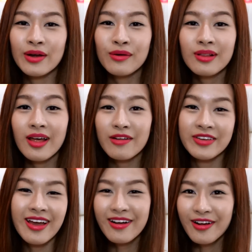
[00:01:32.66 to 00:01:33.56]
I know a lot
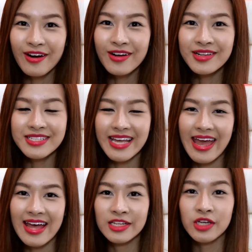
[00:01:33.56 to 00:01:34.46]
of young girls
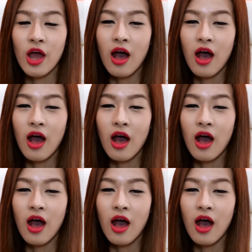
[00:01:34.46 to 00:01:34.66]
and